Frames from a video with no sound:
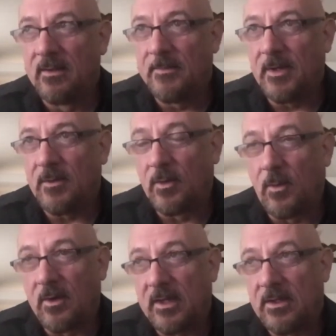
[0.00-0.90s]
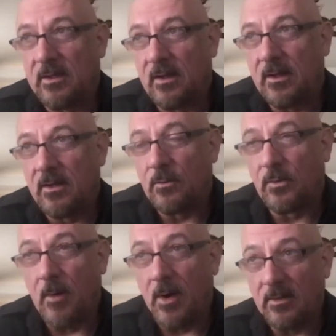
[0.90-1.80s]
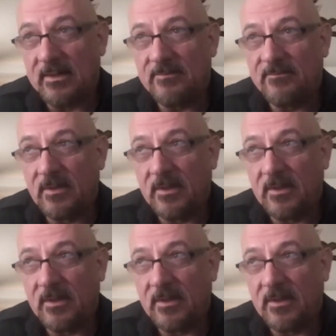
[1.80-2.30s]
But we're working remotely.